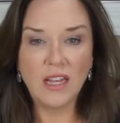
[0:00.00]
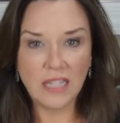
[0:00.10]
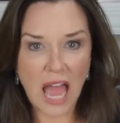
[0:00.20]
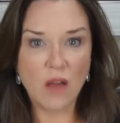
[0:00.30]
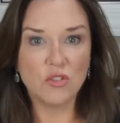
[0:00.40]

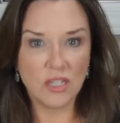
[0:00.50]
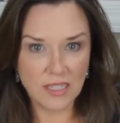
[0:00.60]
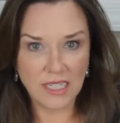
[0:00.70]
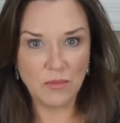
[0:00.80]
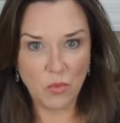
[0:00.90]
lounge and
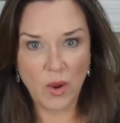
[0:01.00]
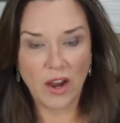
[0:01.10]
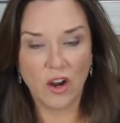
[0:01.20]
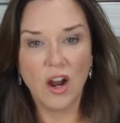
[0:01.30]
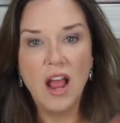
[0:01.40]

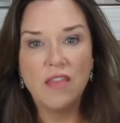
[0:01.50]
sleepwear.